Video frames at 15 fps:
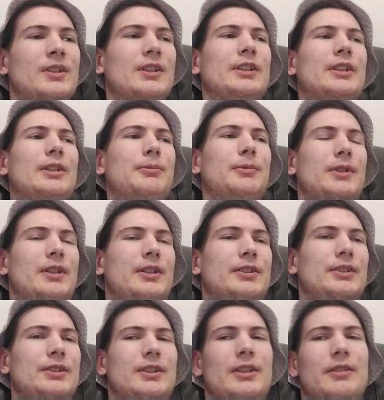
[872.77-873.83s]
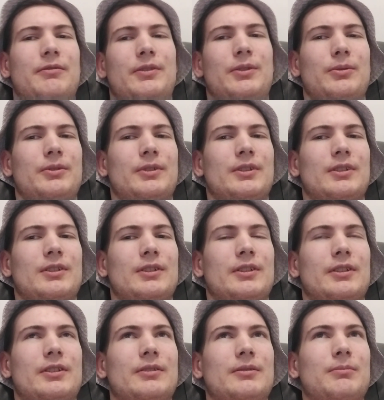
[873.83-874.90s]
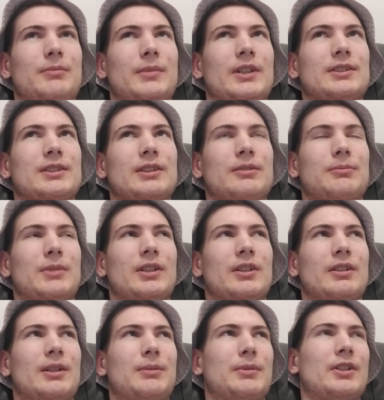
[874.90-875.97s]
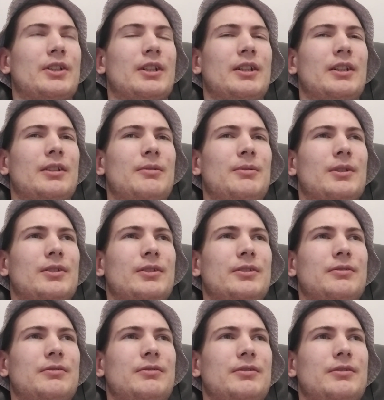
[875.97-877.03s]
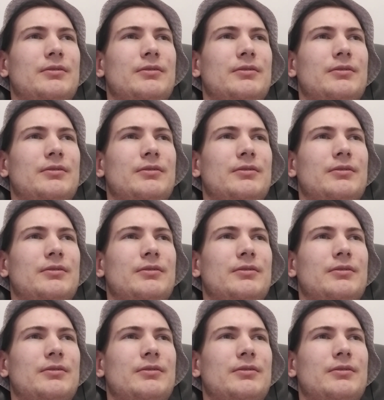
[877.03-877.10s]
And then we had this like funeral and basically my grandma died because of